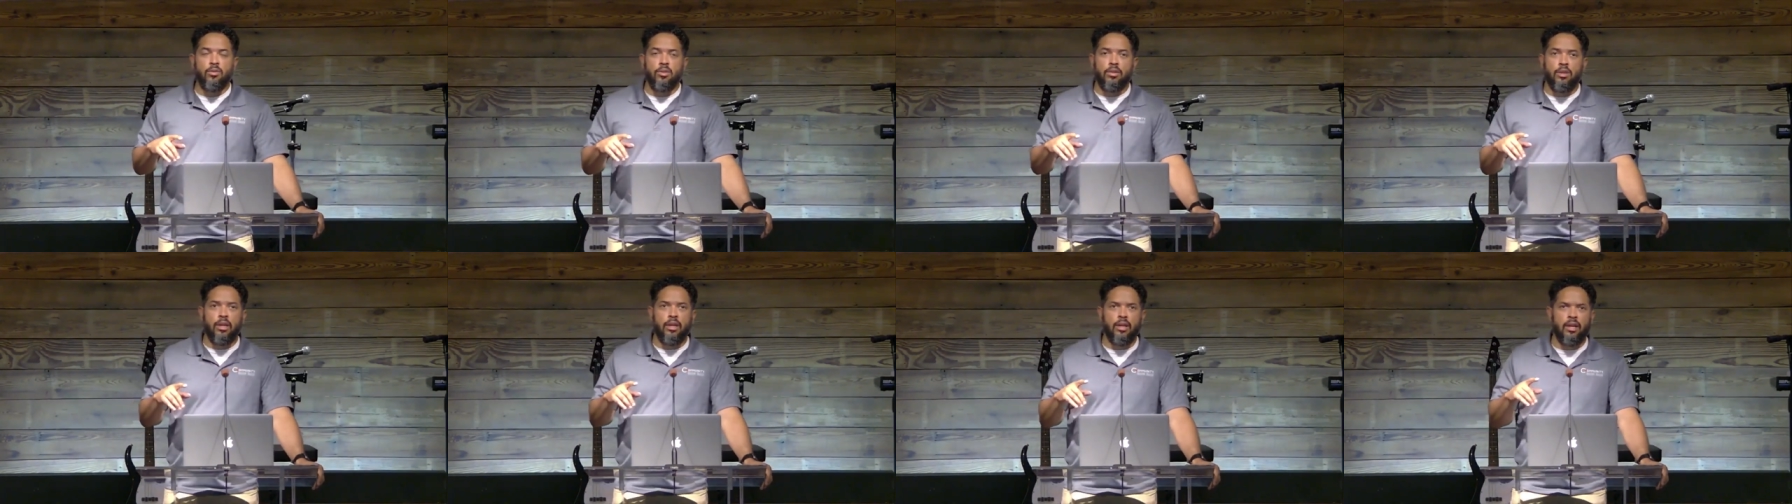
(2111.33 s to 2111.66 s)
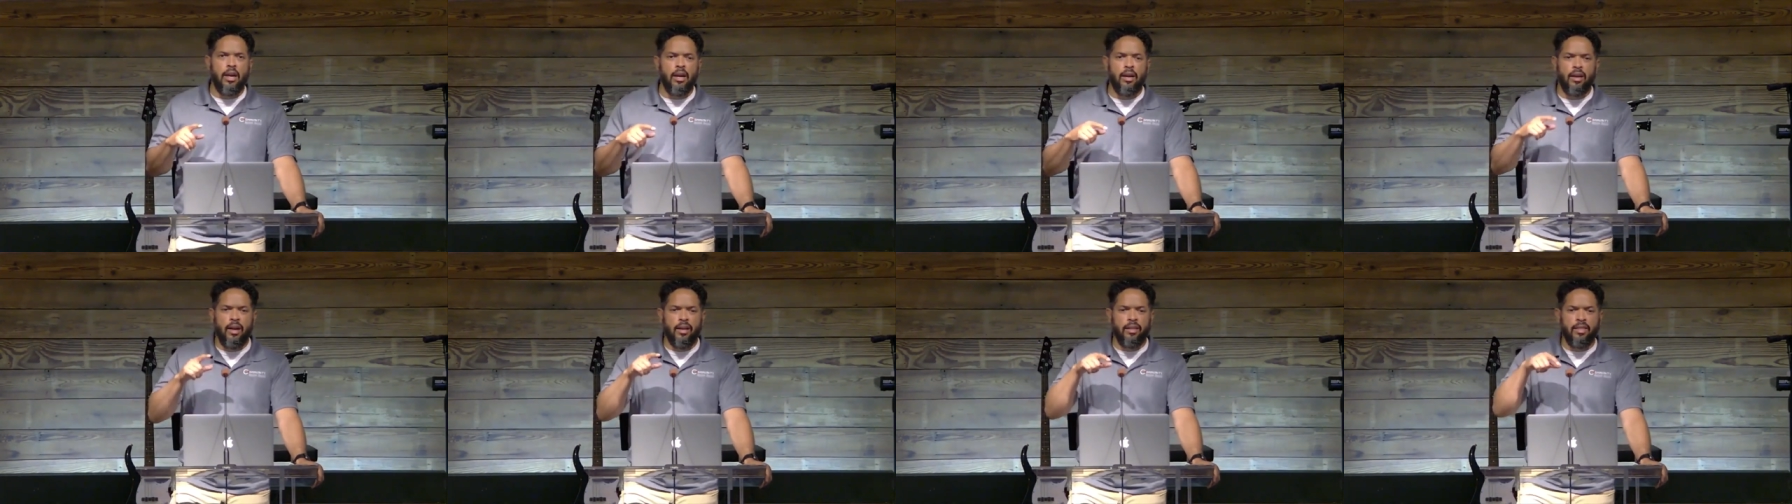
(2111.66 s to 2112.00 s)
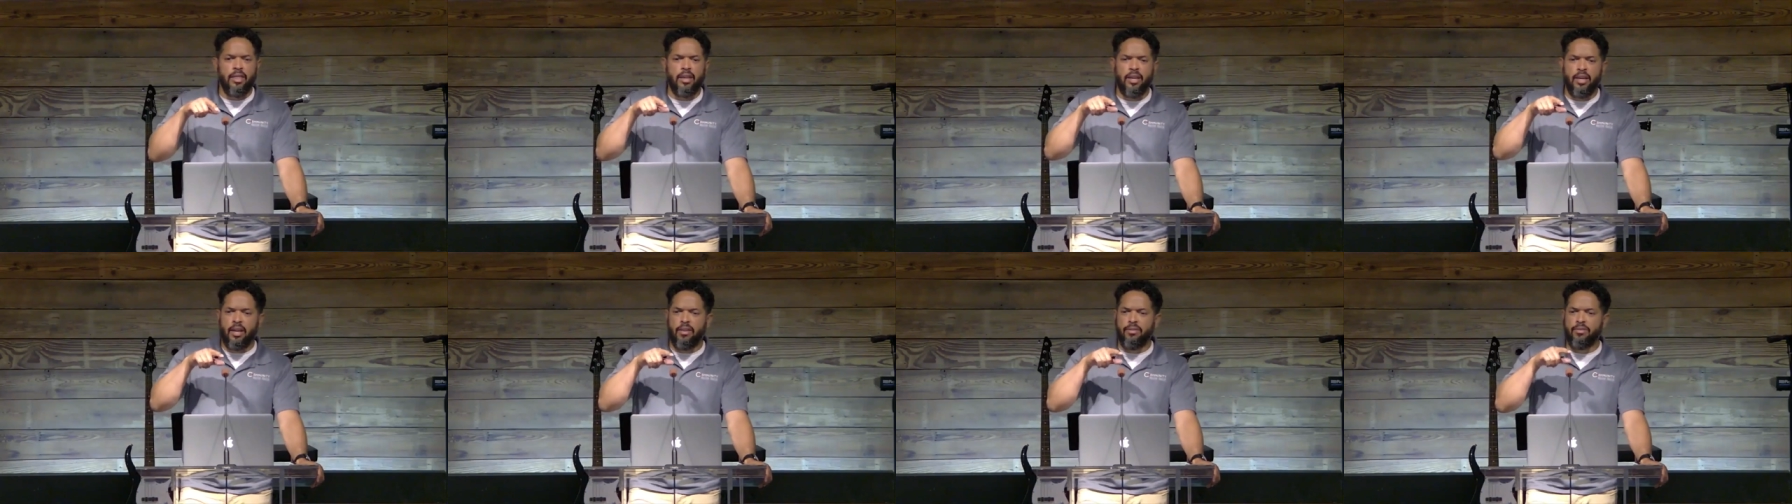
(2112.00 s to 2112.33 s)
Uh, I, I,
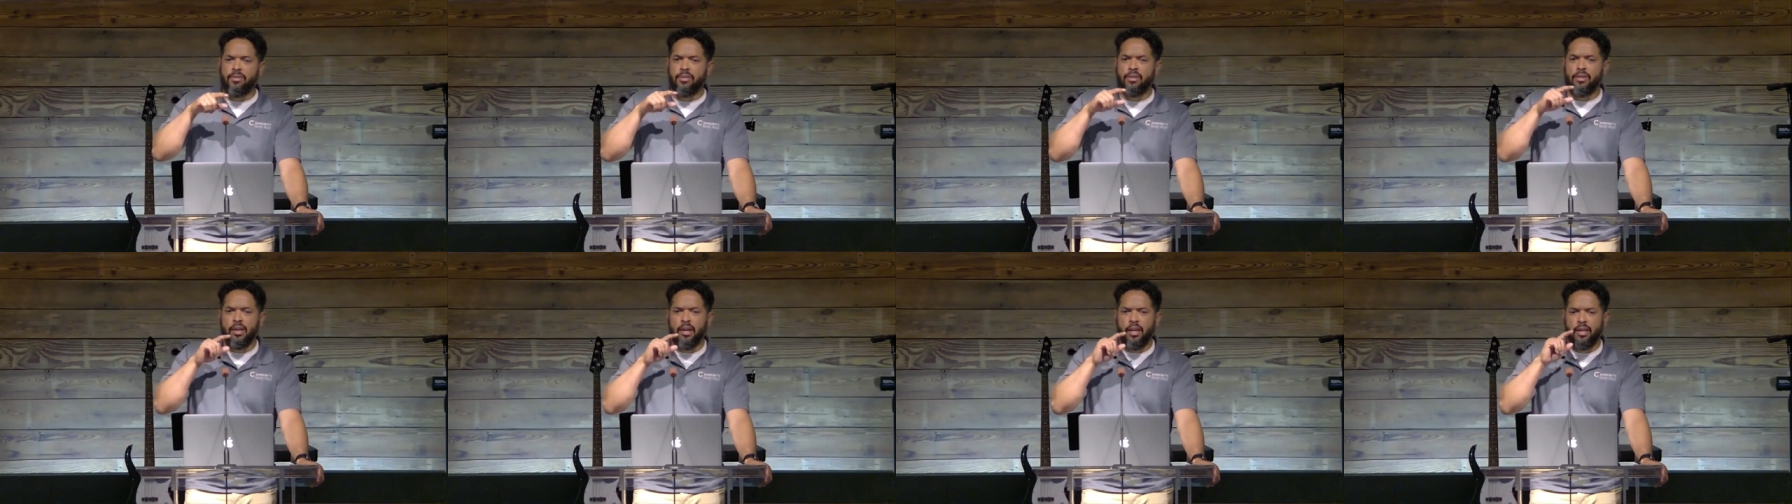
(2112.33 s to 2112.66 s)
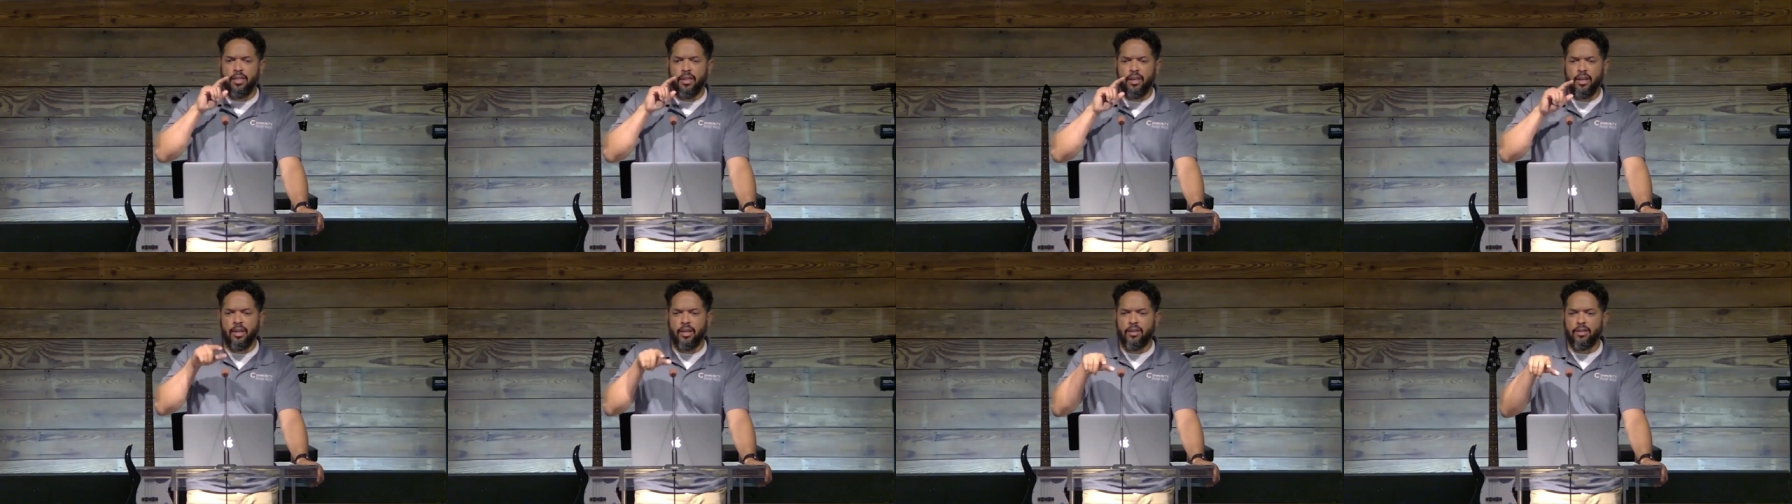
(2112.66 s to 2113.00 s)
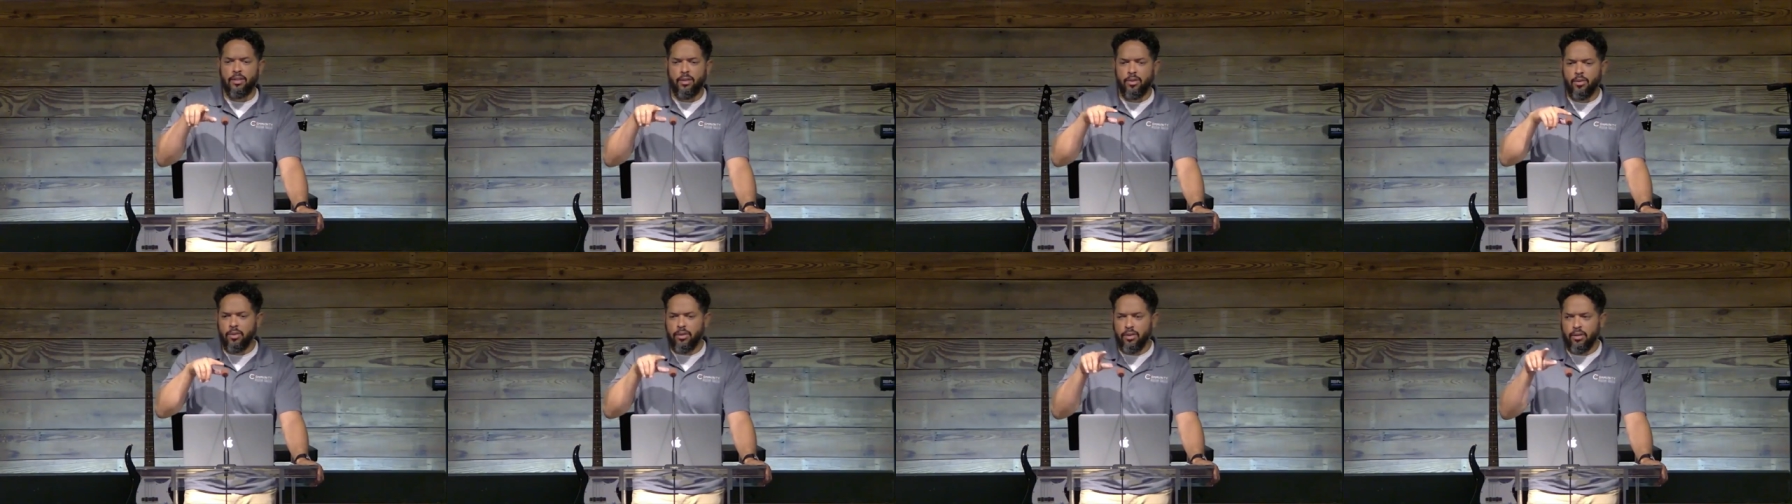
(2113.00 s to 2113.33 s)
think I've, I think I
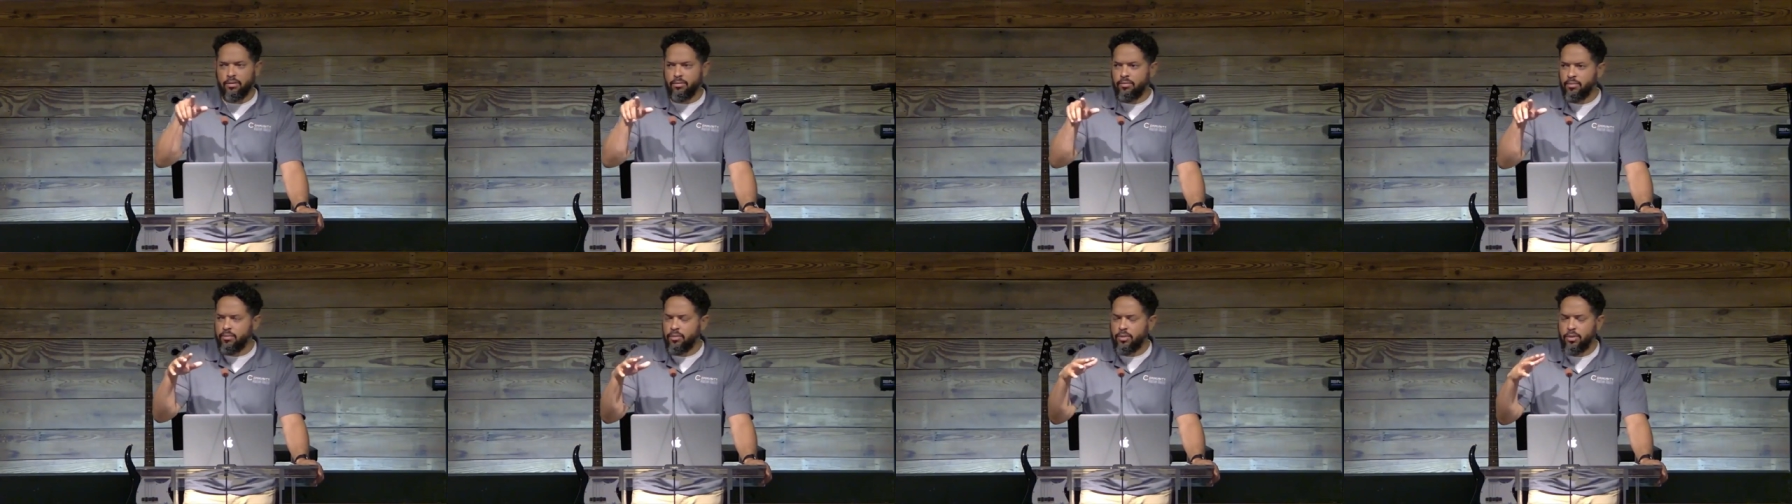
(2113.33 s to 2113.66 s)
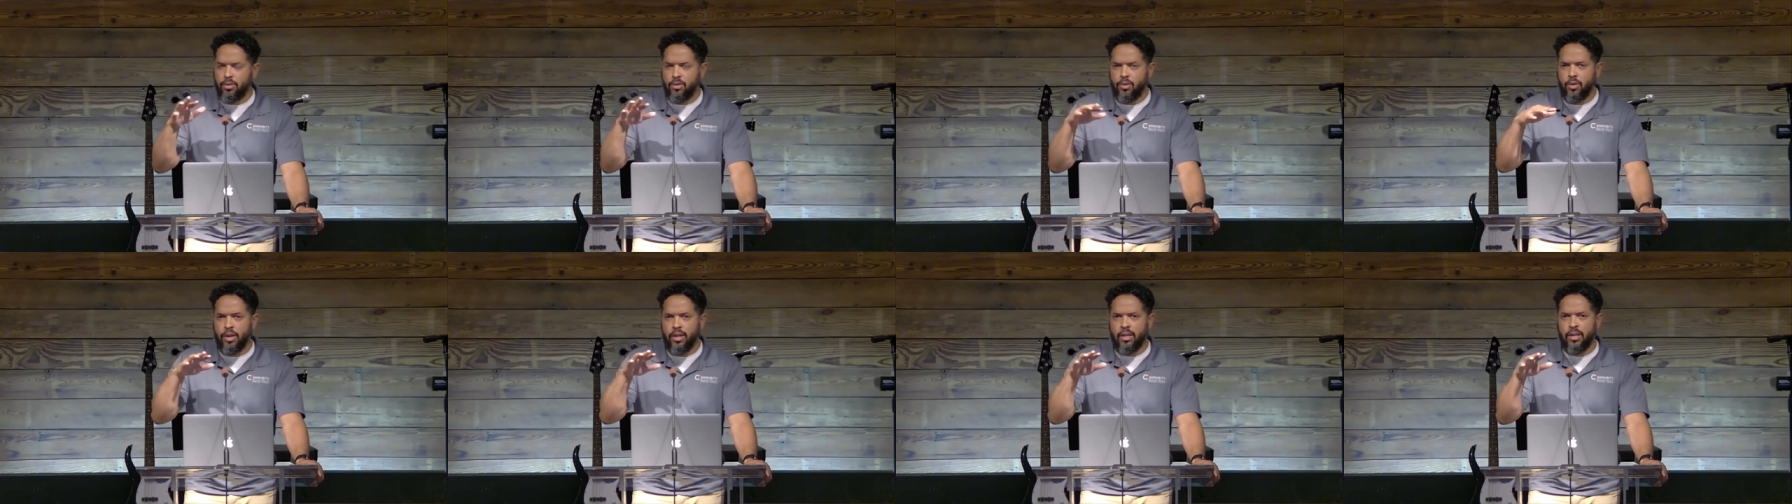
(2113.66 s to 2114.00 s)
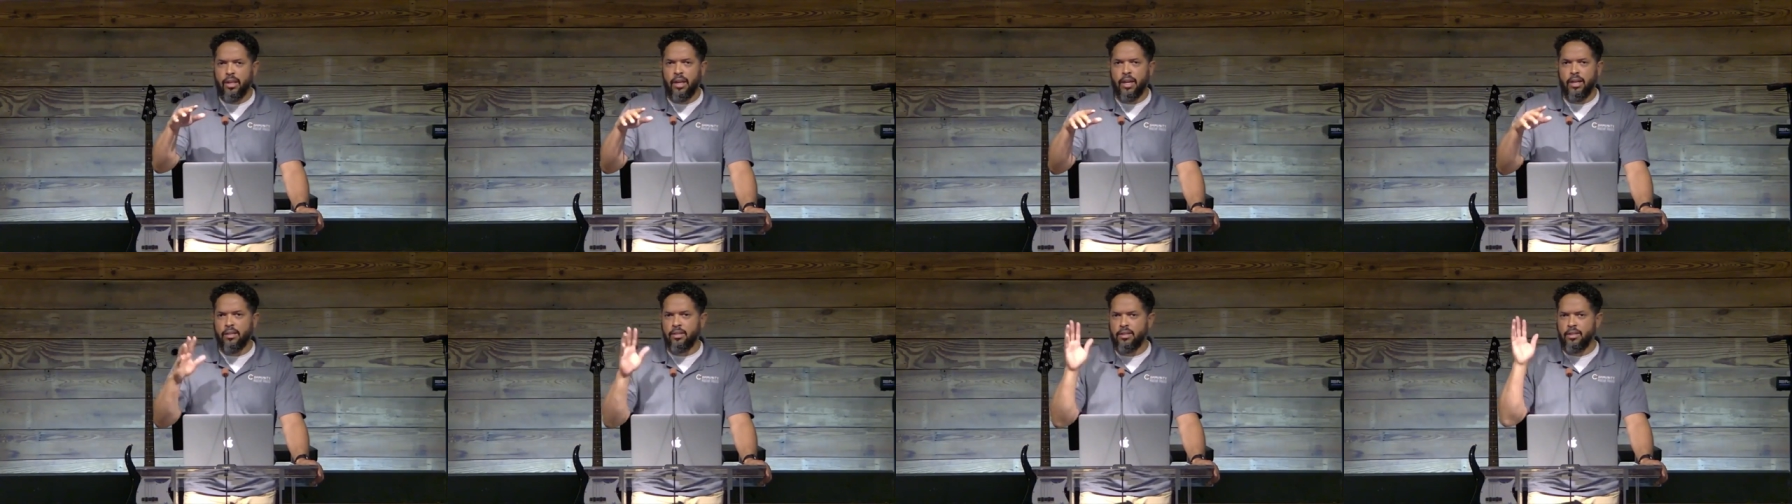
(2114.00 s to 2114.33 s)
told the trade
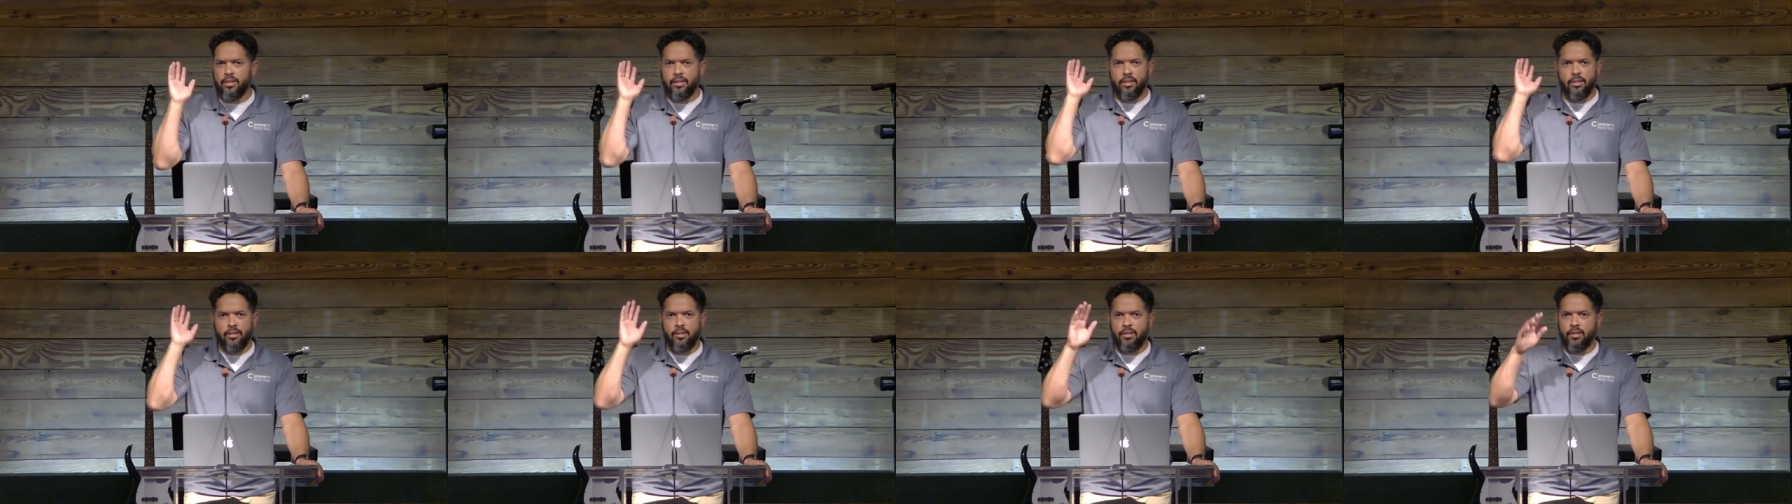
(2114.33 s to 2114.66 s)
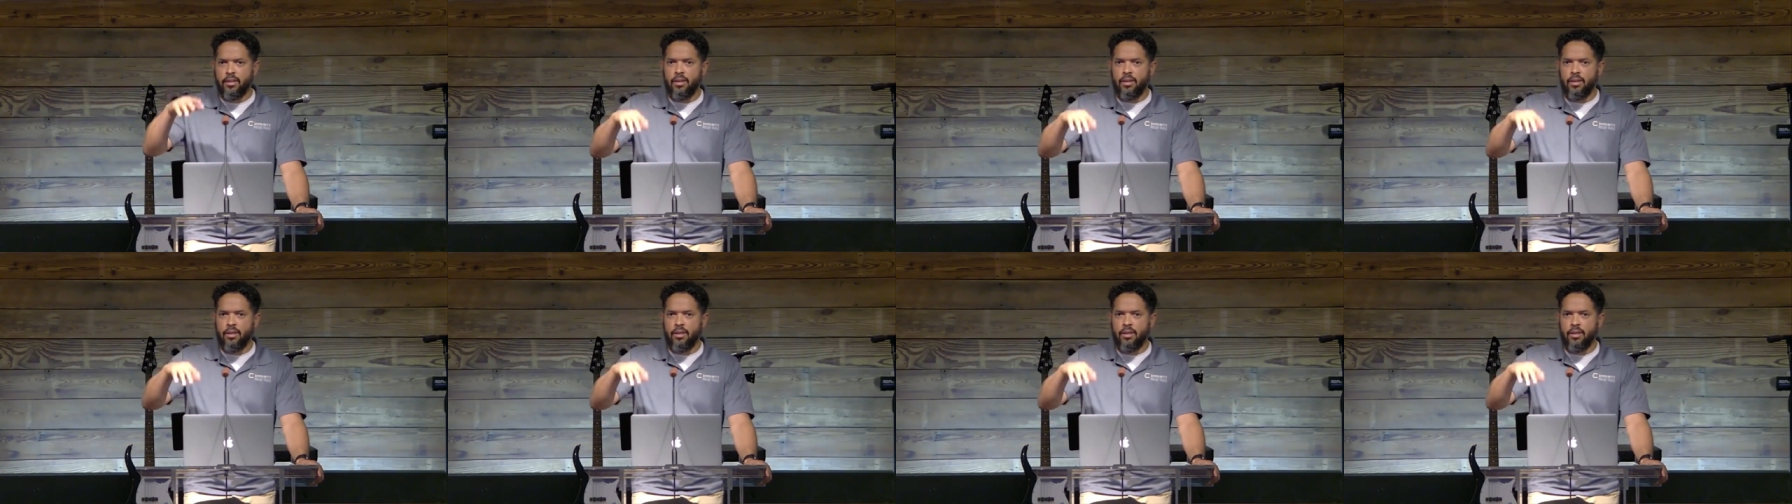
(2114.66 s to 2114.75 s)
guys this